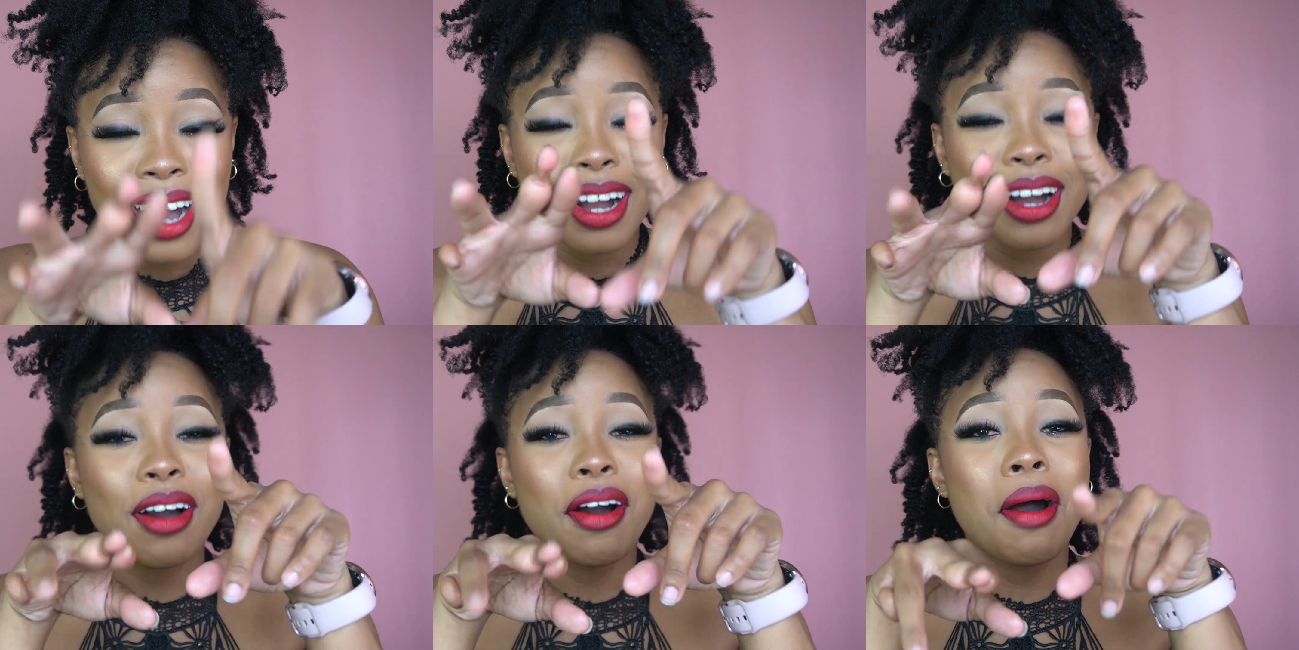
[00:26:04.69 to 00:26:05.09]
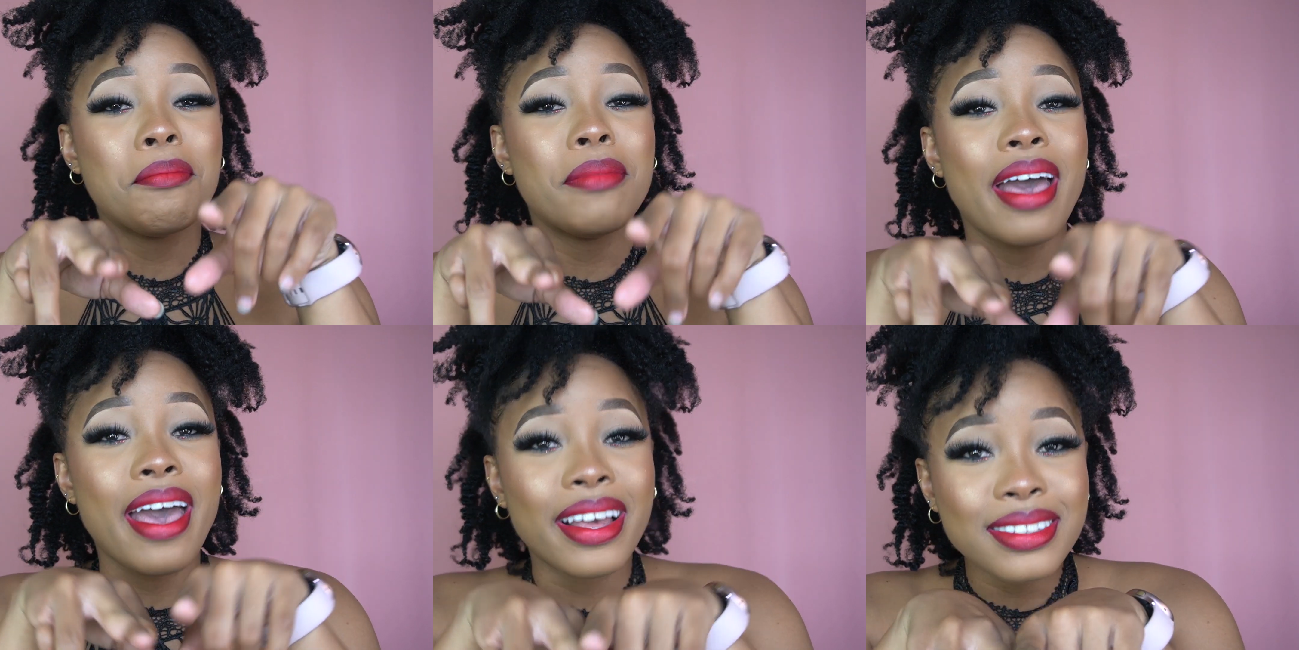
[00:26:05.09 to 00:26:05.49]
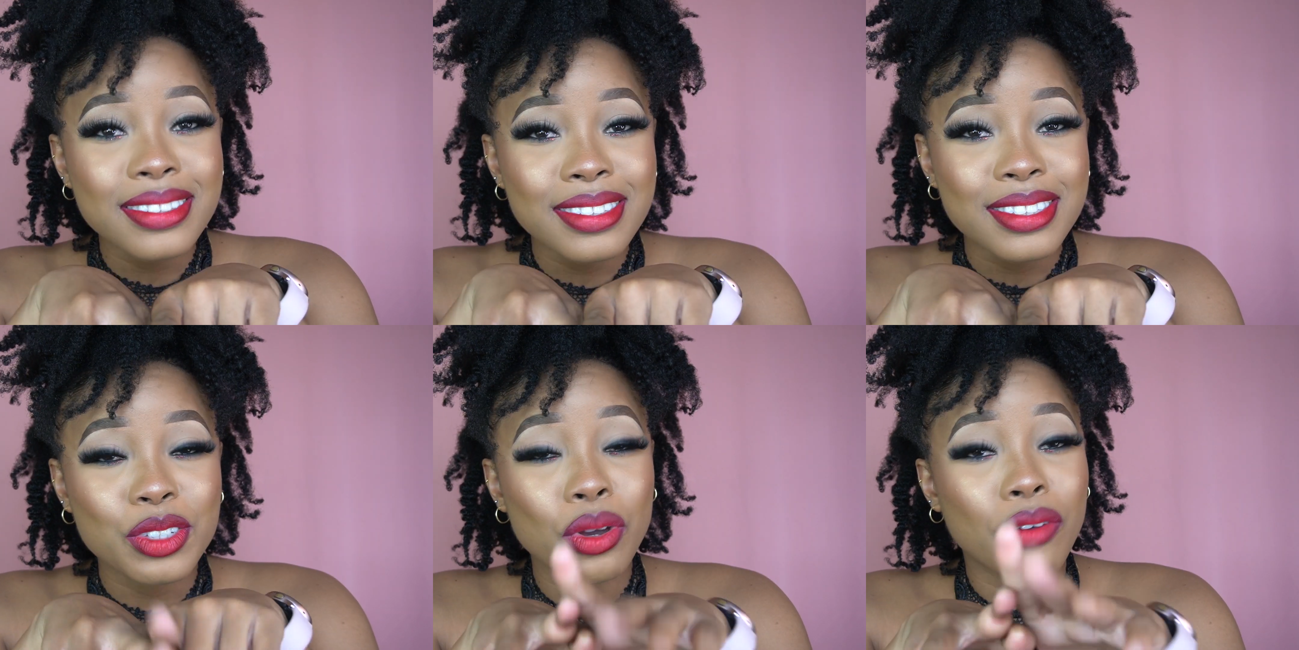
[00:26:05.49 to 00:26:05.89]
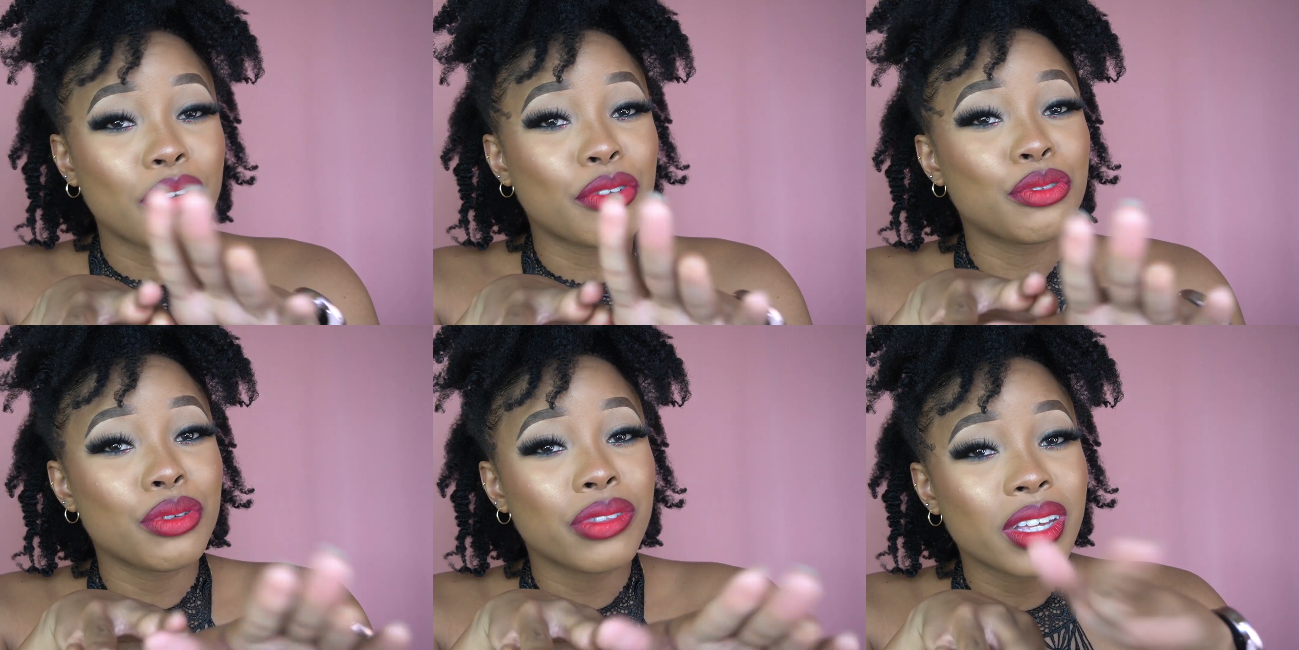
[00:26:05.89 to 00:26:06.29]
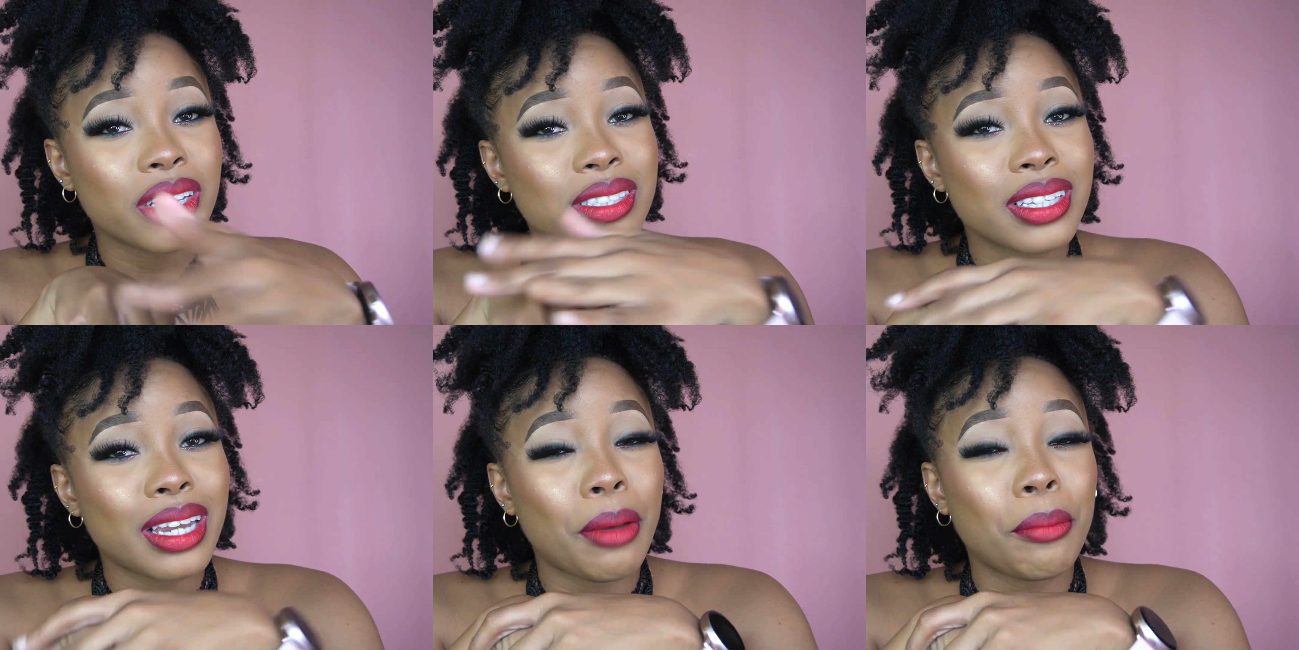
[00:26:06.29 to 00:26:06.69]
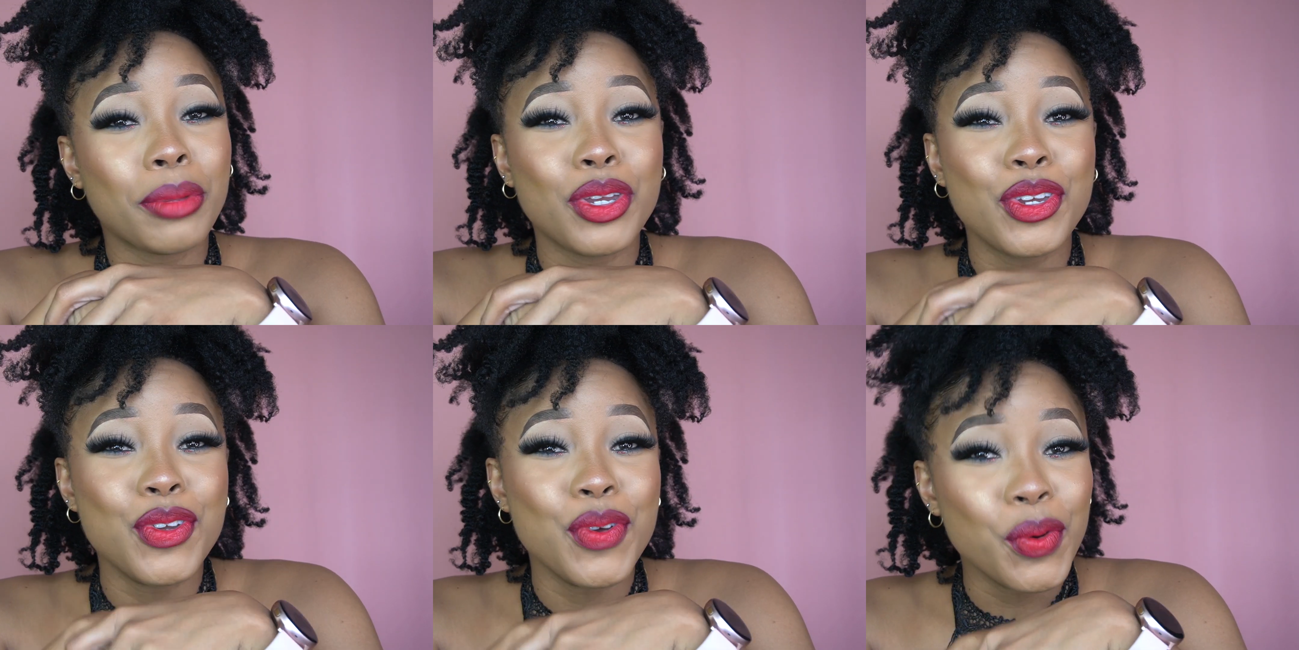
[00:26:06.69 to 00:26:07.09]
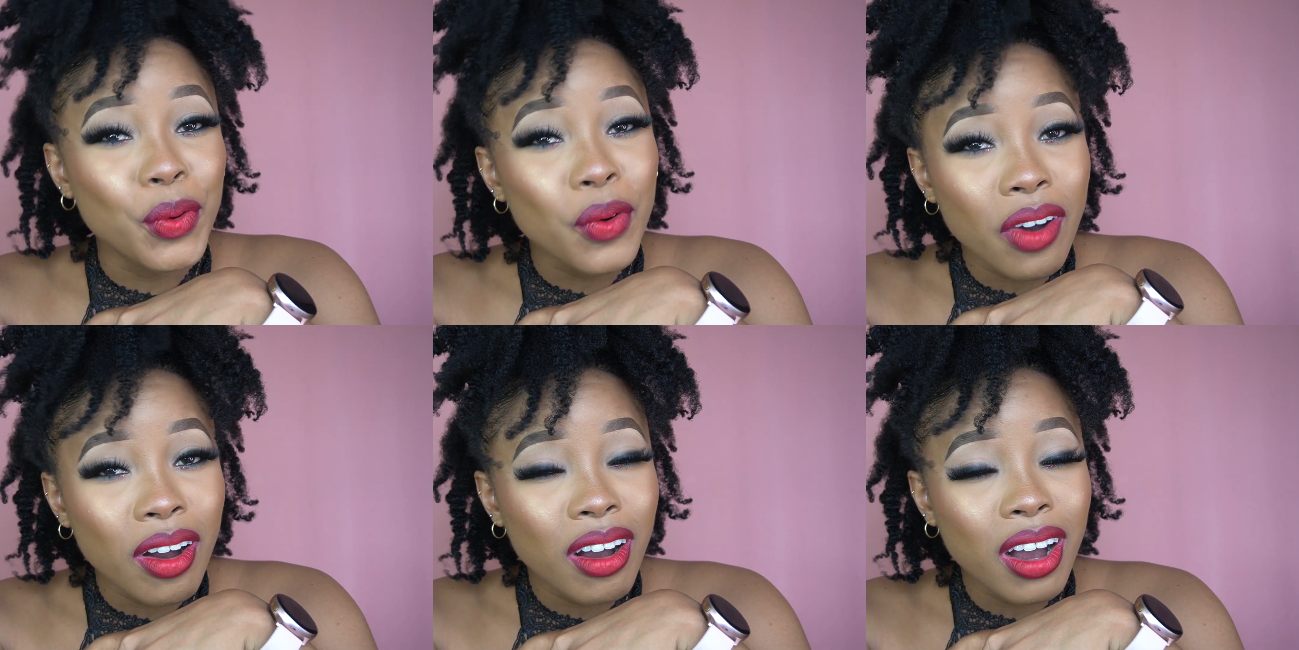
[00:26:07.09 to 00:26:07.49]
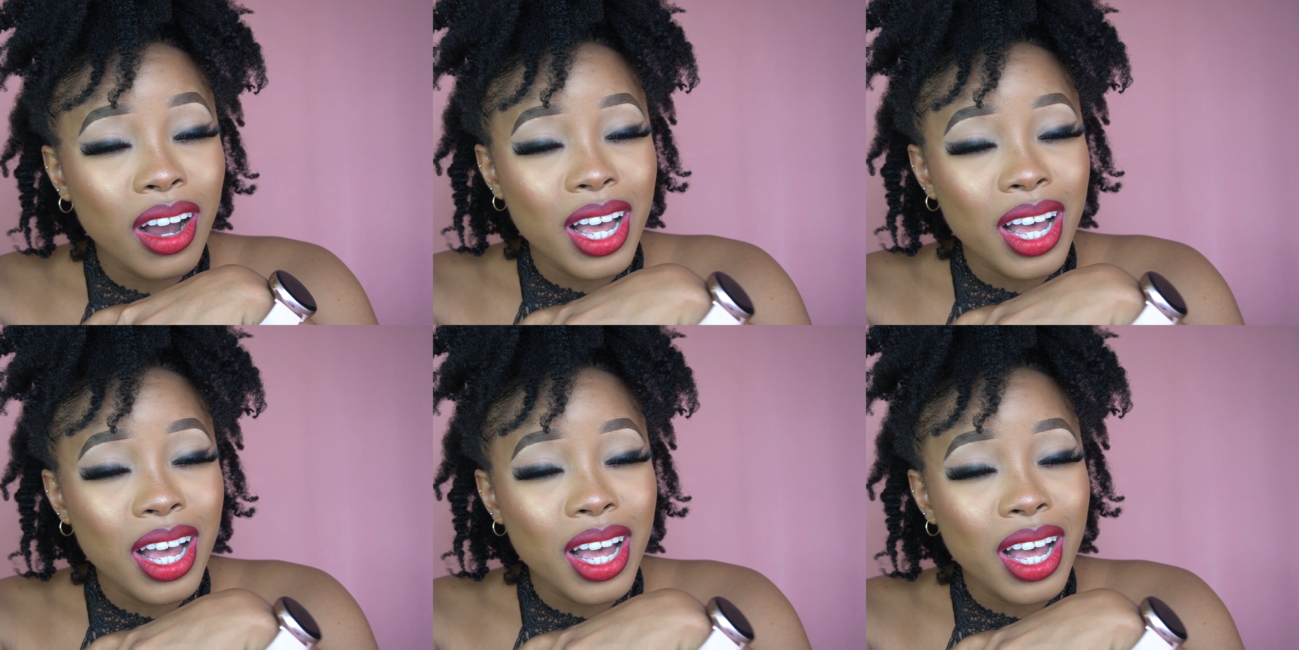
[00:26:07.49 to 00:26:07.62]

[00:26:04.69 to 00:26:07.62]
comment, you have a few things to let me know,